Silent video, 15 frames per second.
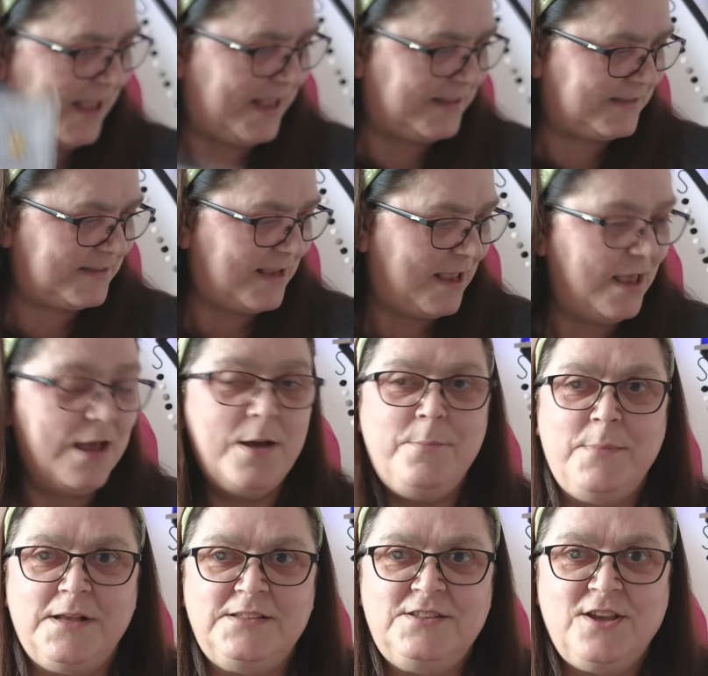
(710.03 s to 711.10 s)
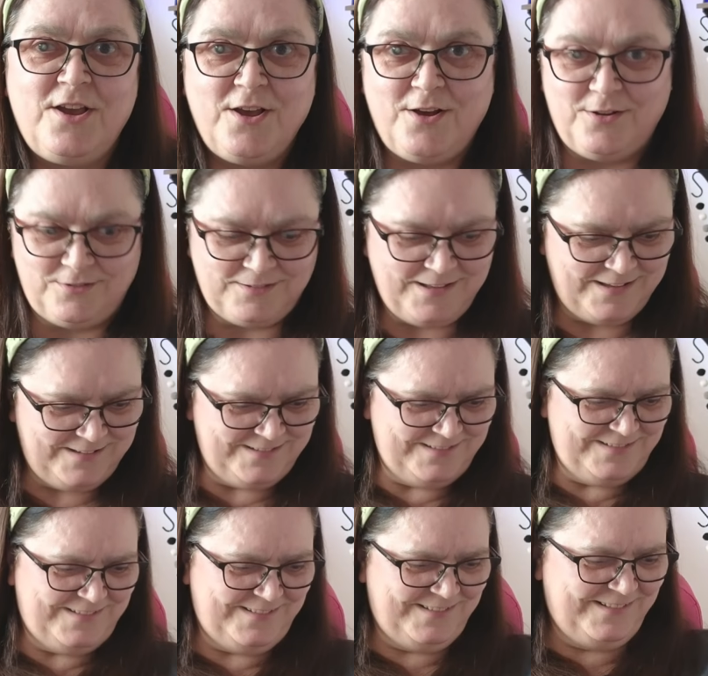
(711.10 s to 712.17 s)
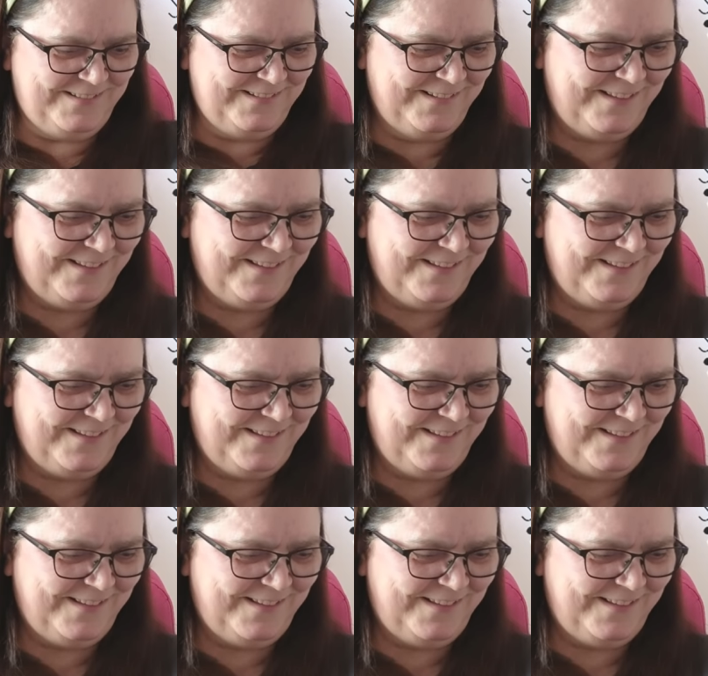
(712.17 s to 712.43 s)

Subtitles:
that's my turtle. I'm